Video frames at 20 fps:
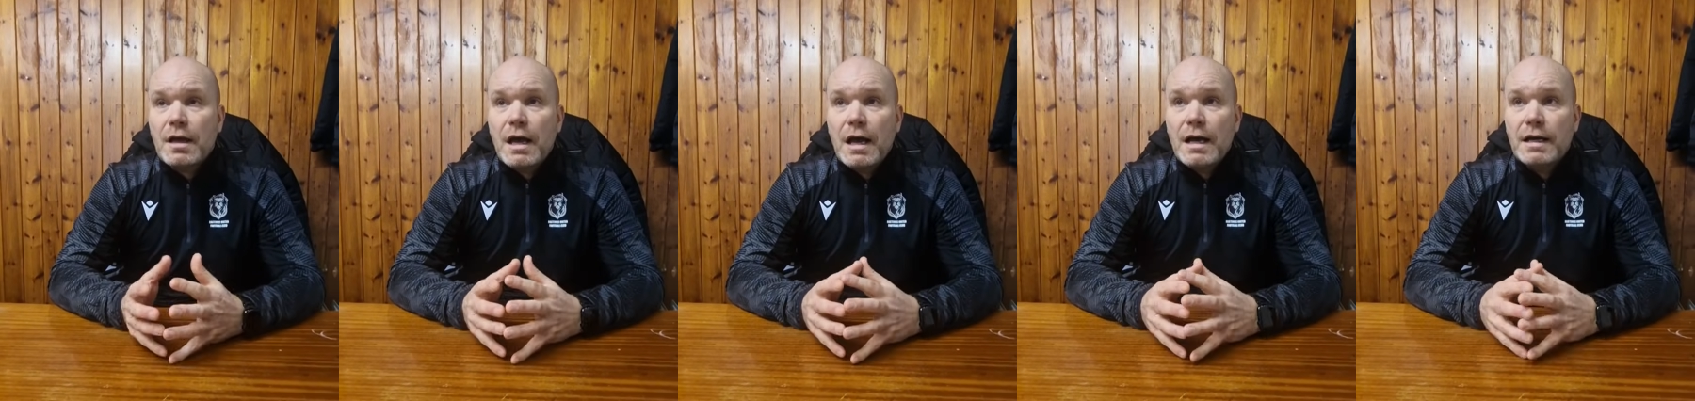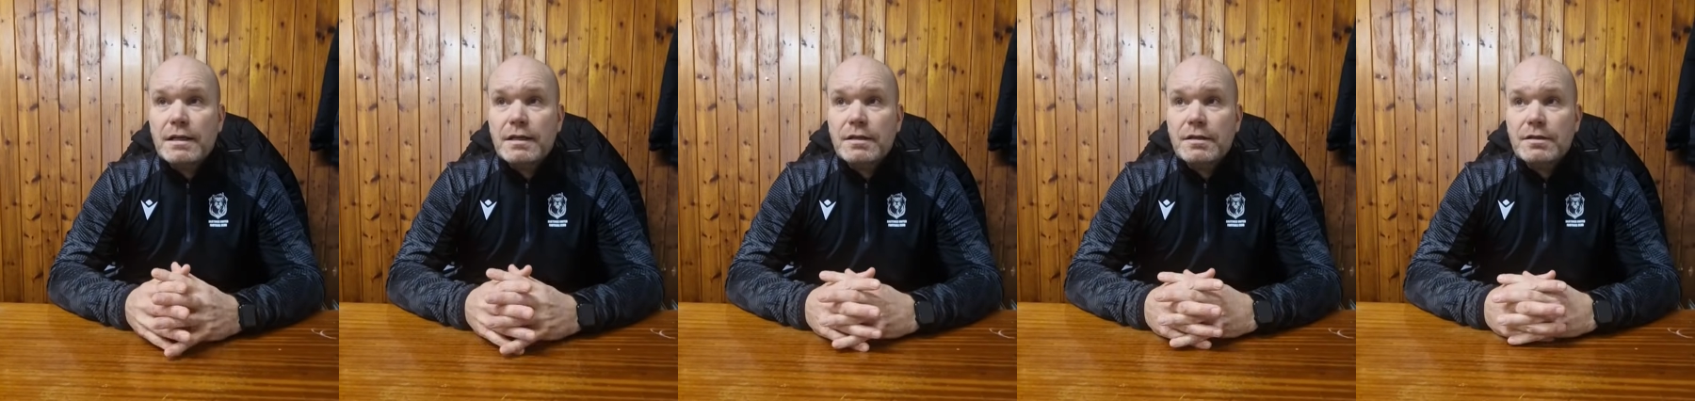
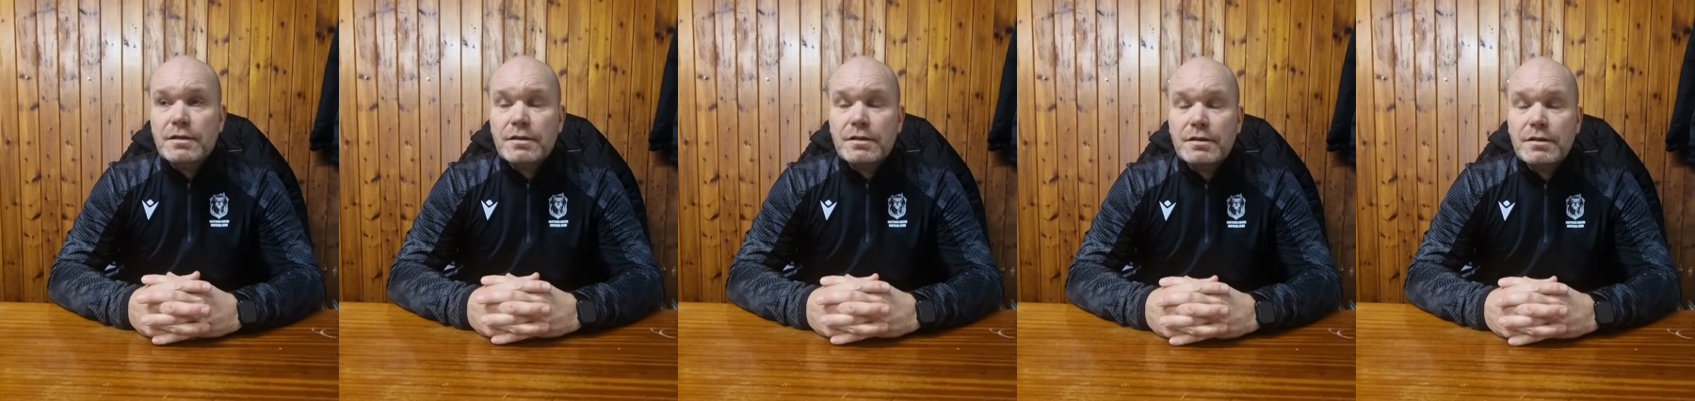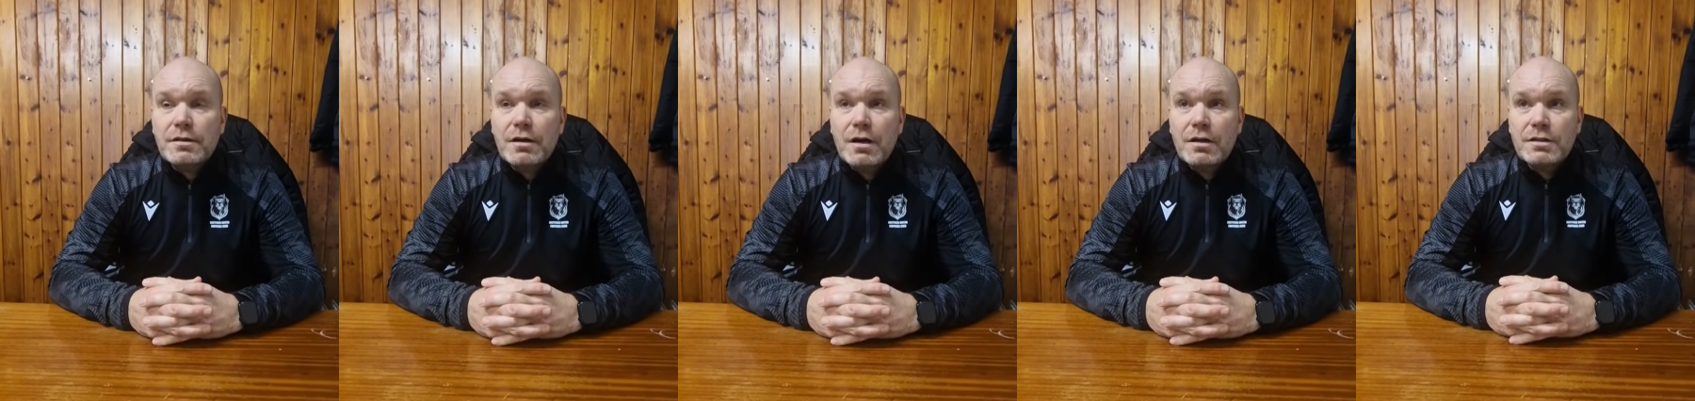And
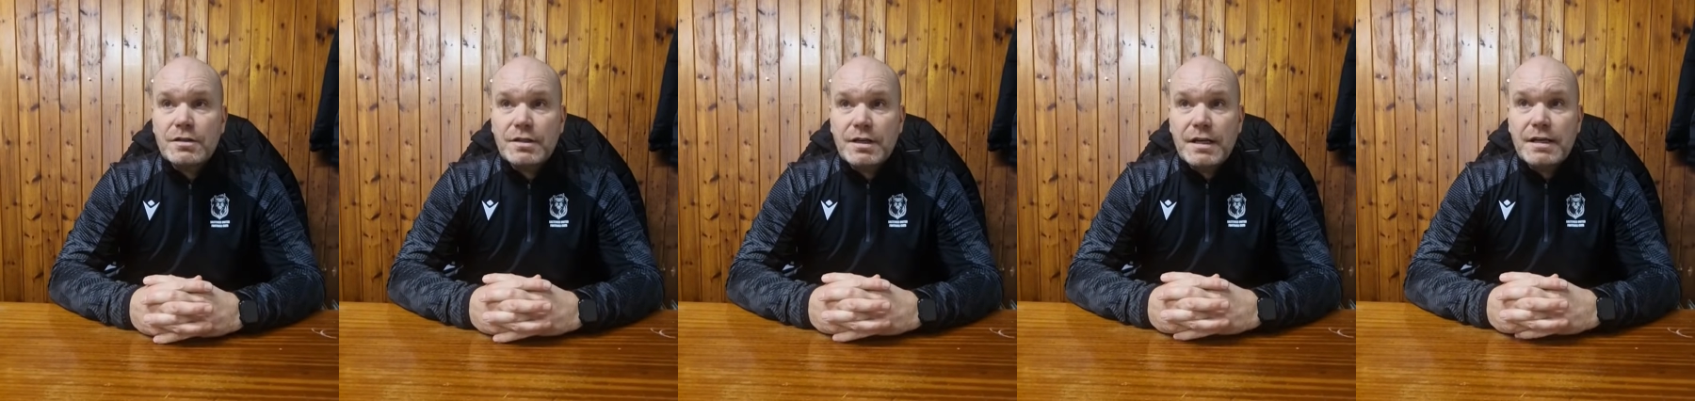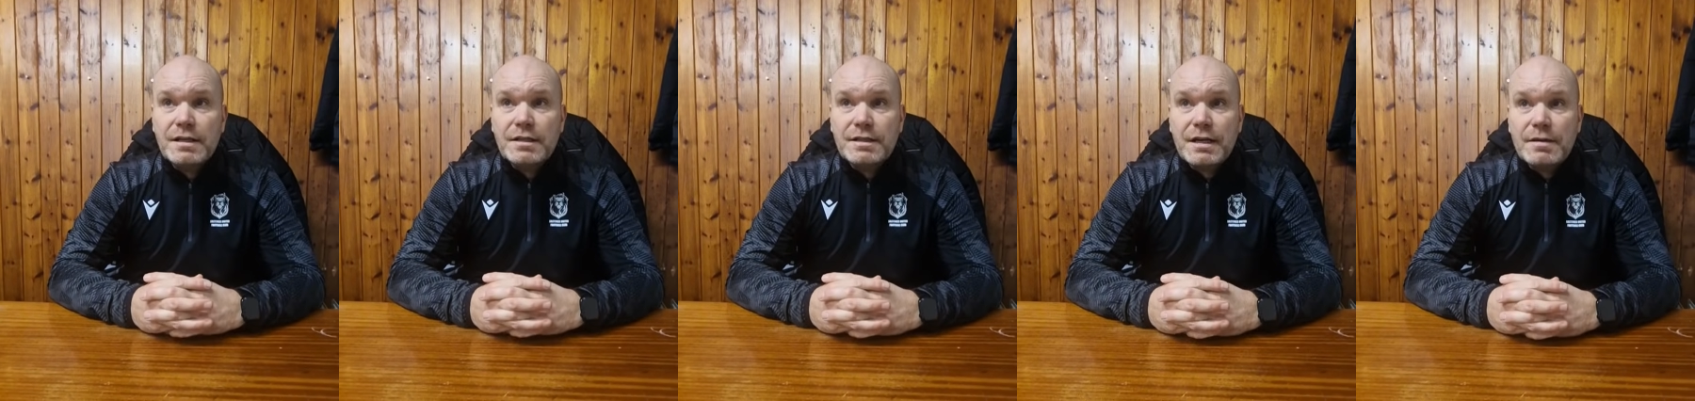I'd
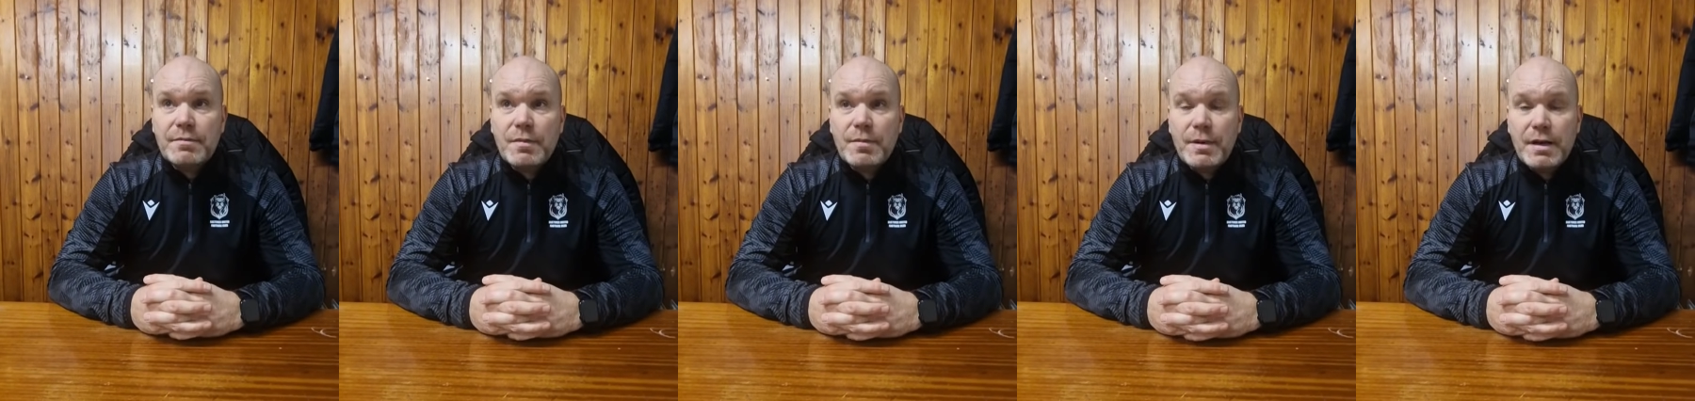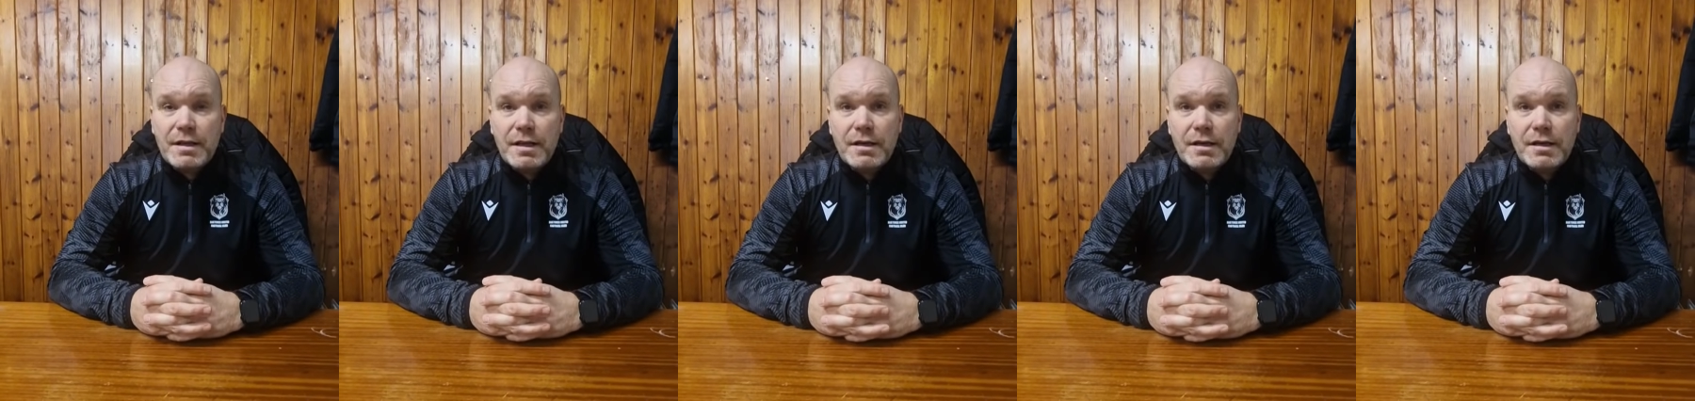say the same about